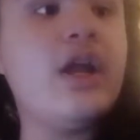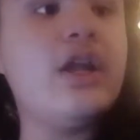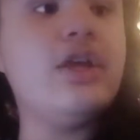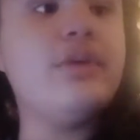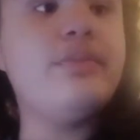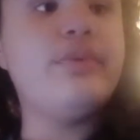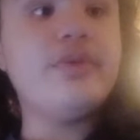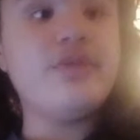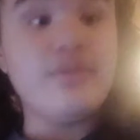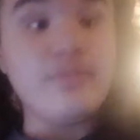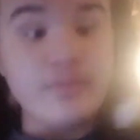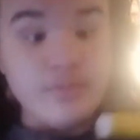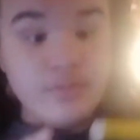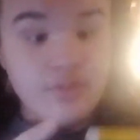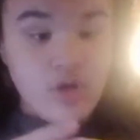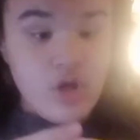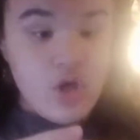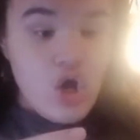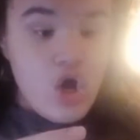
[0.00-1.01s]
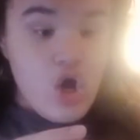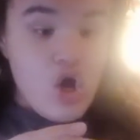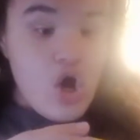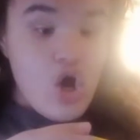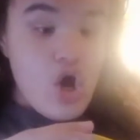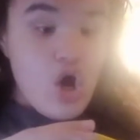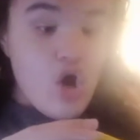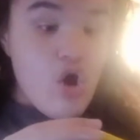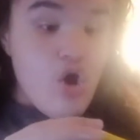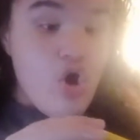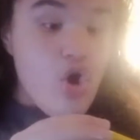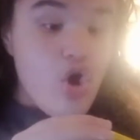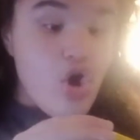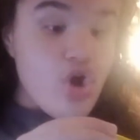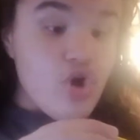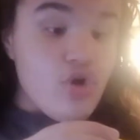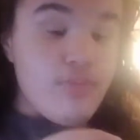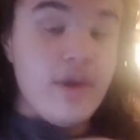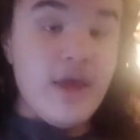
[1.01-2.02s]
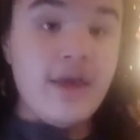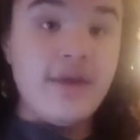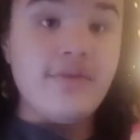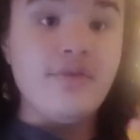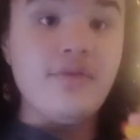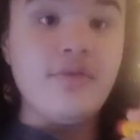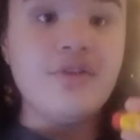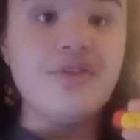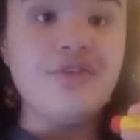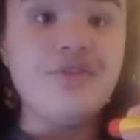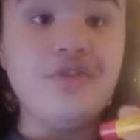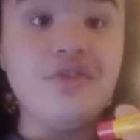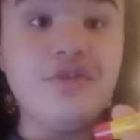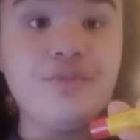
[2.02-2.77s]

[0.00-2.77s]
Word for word: I need to put some Carmex on because